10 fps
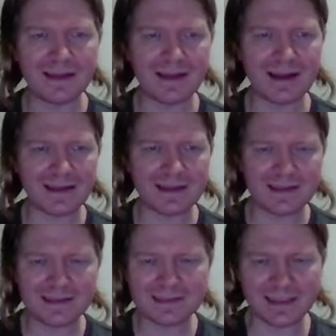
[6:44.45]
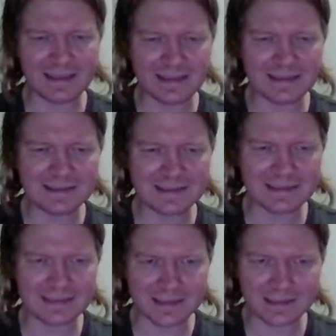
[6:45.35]
That is an easy
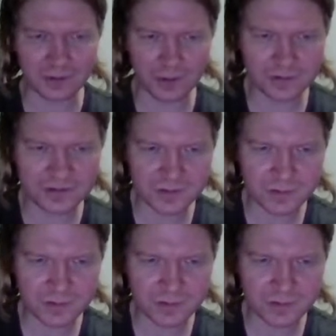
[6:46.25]
6 stars.